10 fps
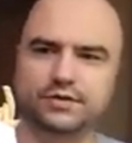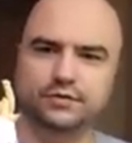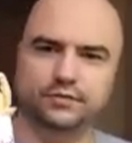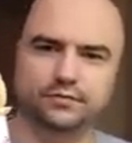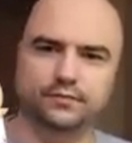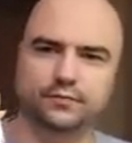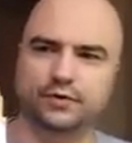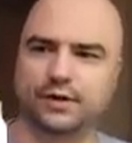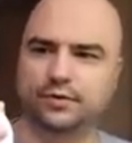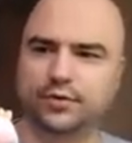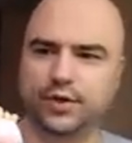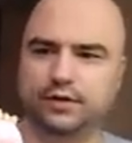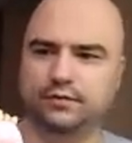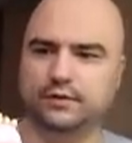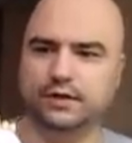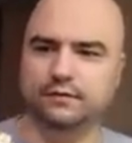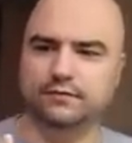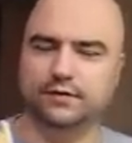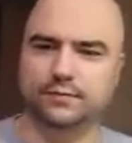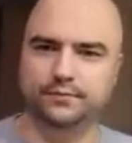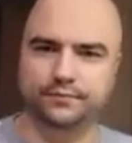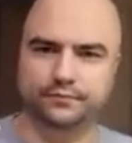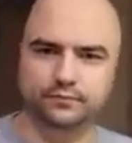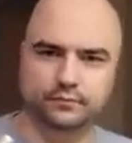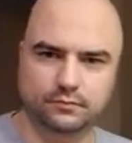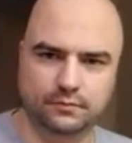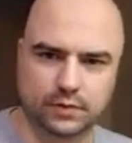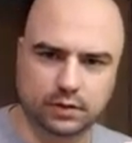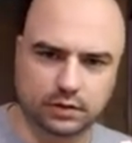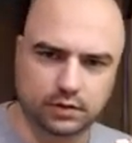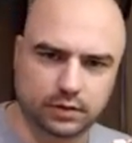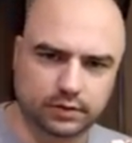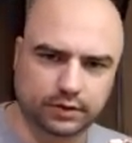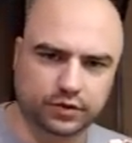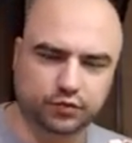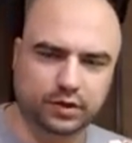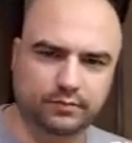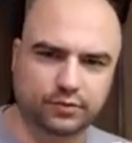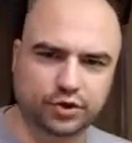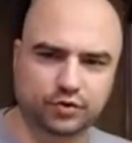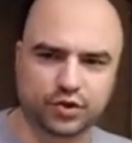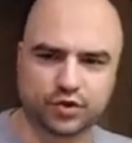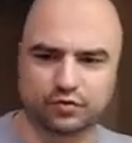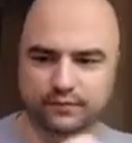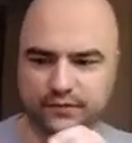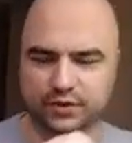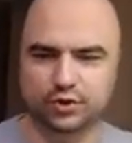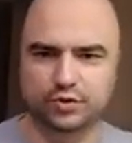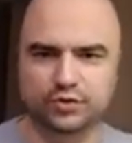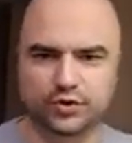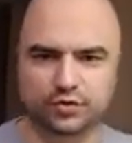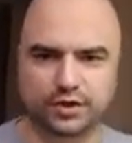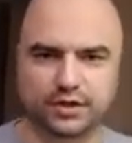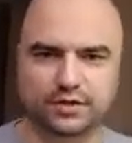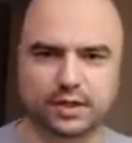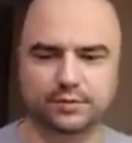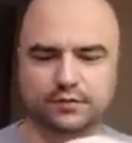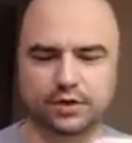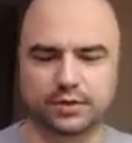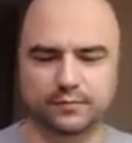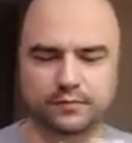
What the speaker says: look rather thin, kind of a extreme shoestring type of cut.